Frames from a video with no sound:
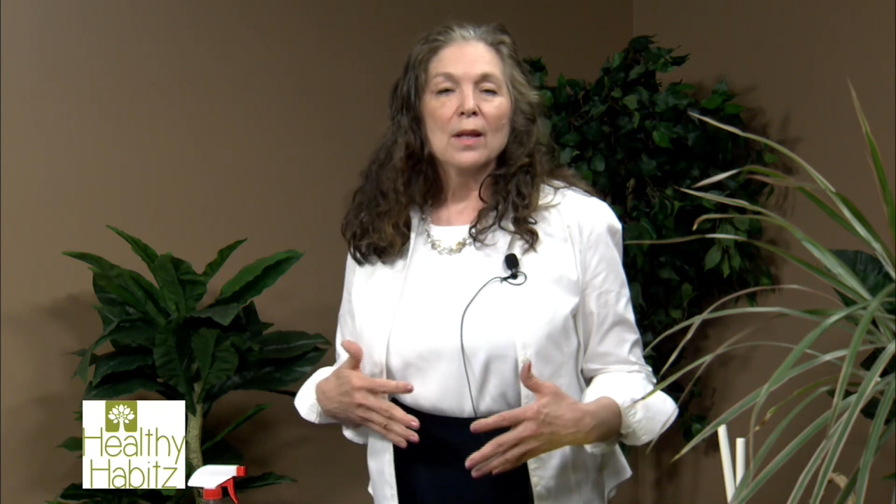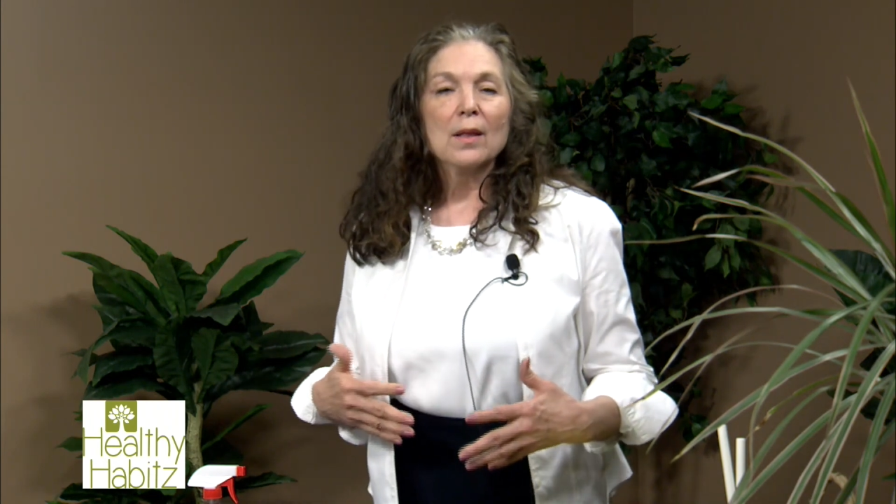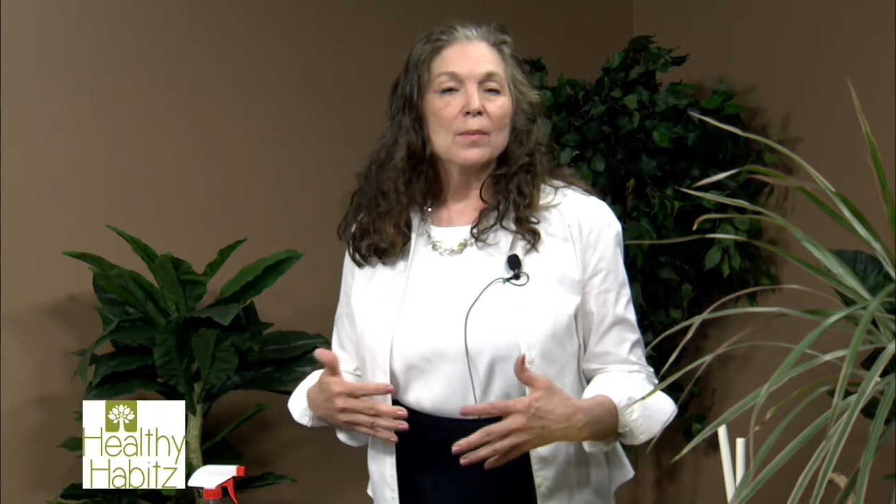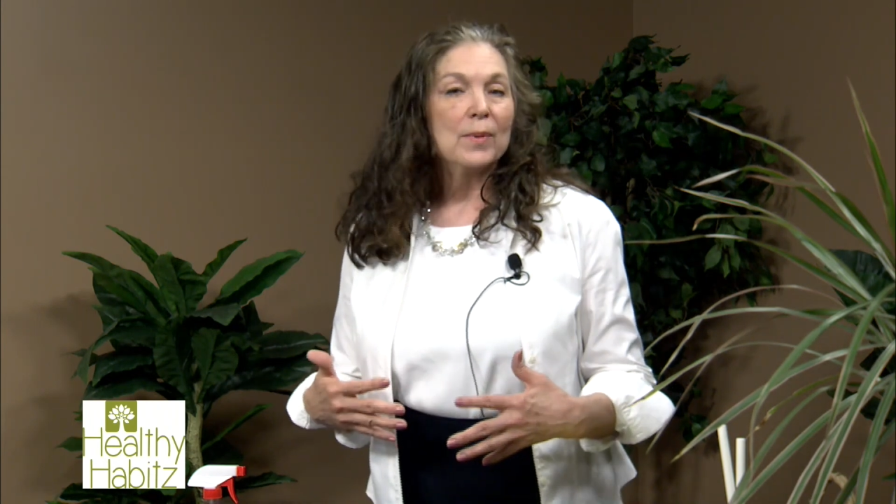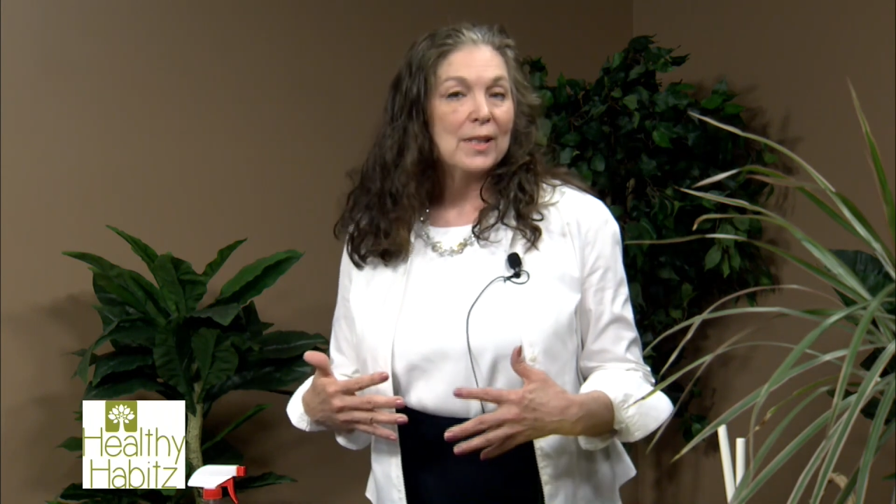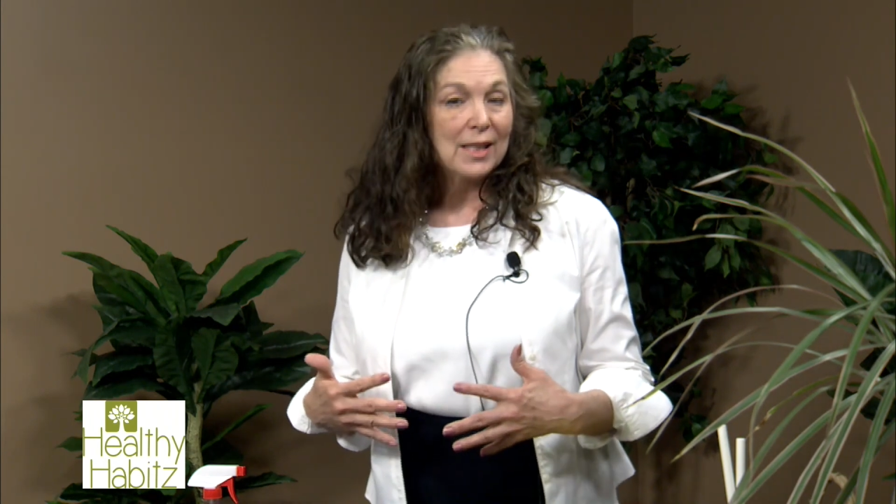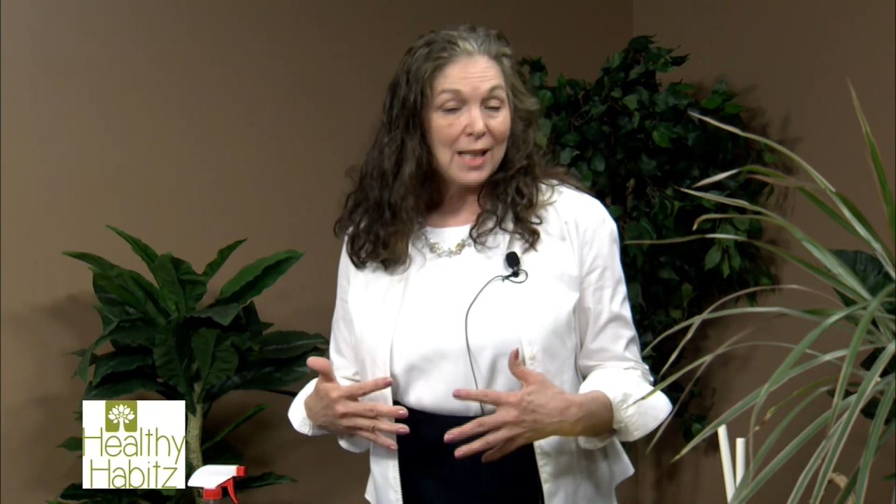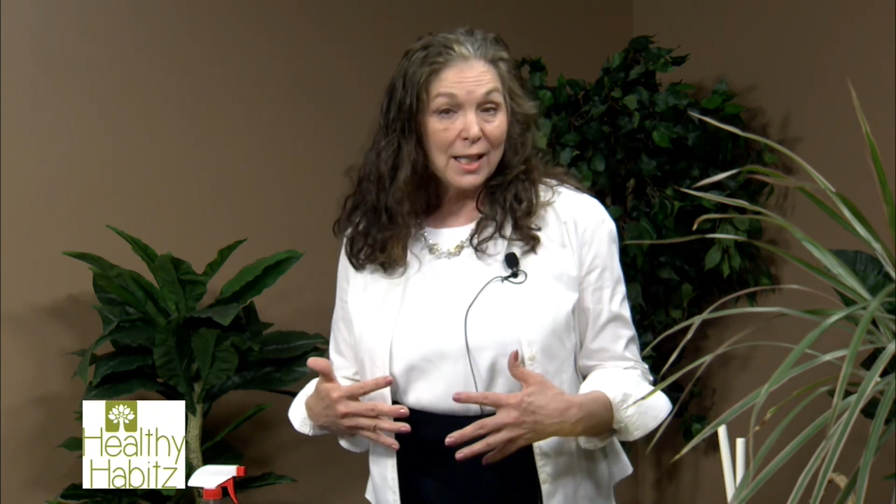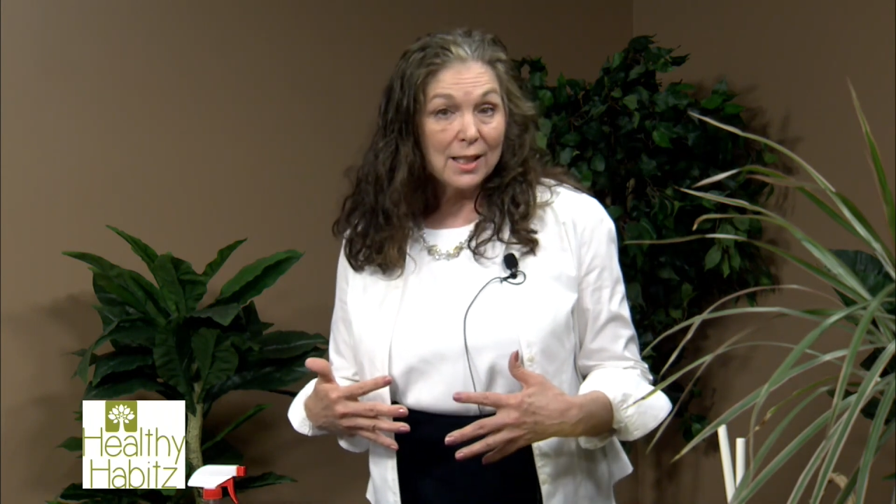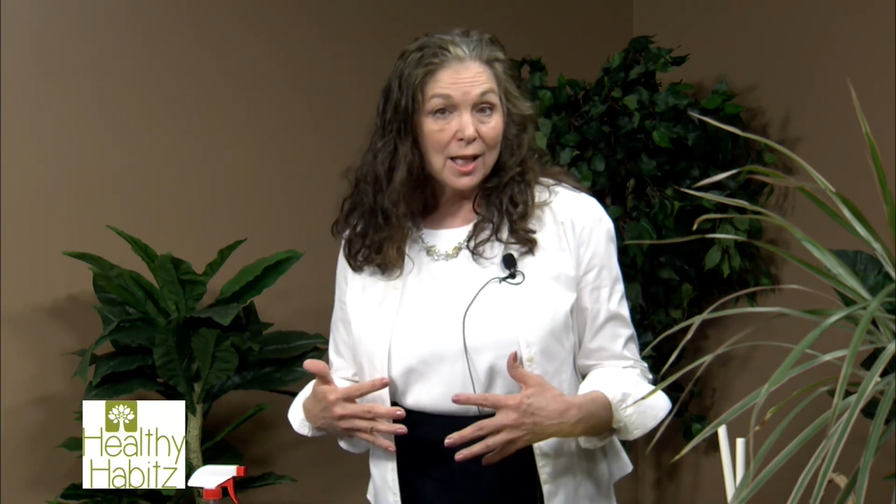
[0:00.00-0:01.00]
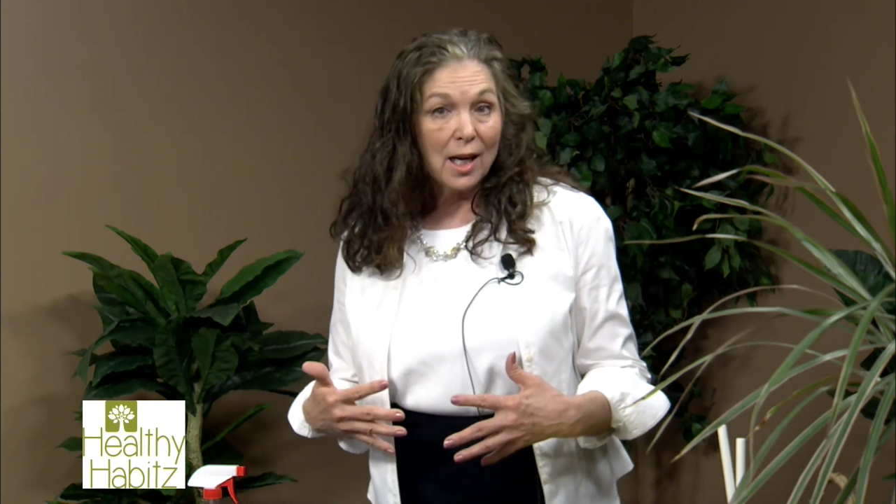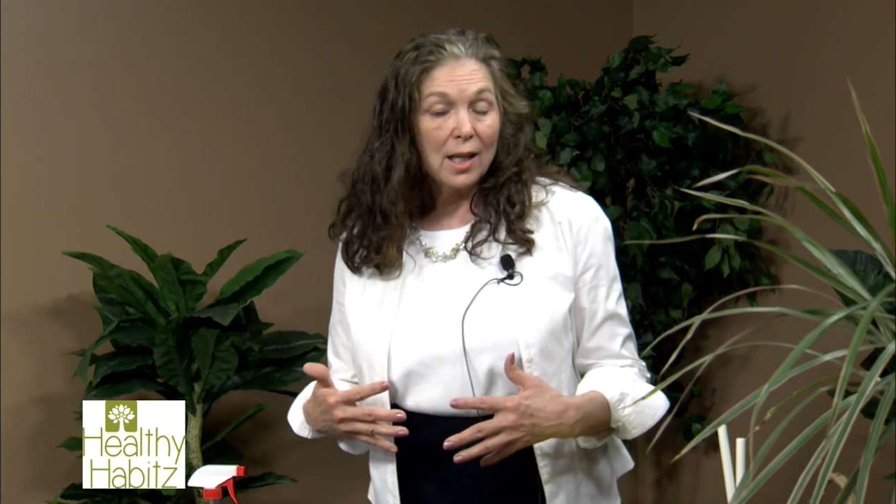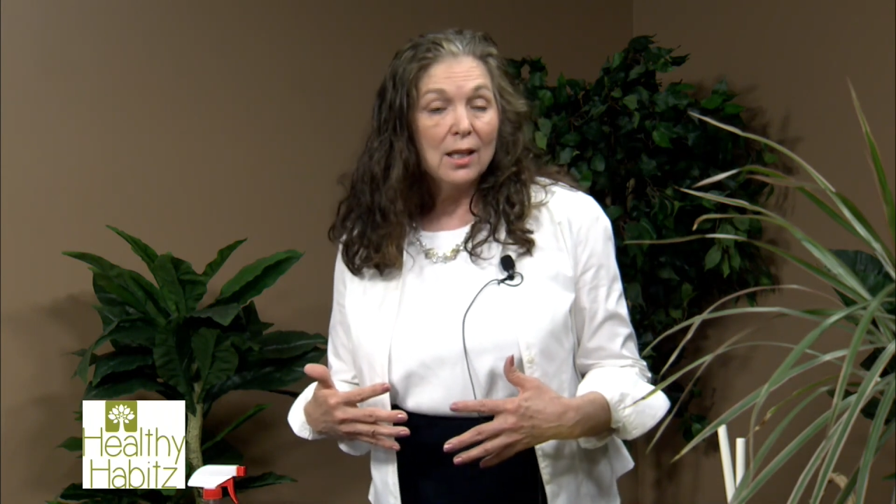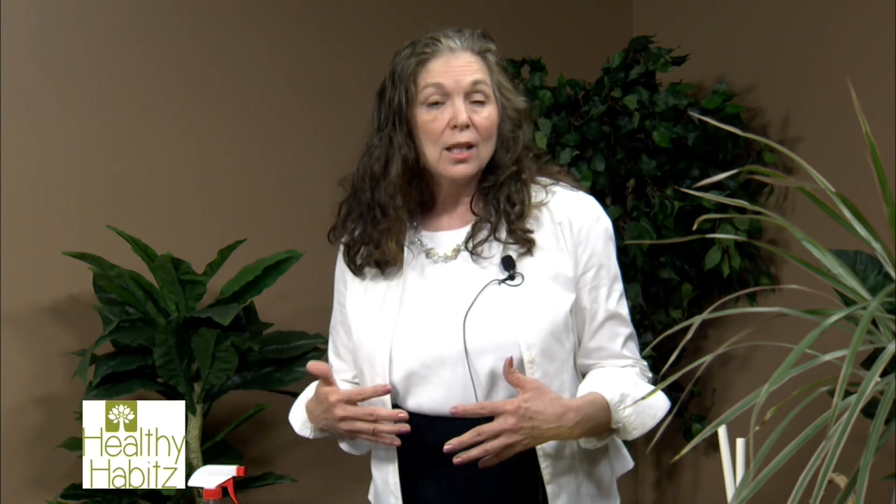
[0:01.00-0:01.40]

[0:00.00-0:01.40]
the placenta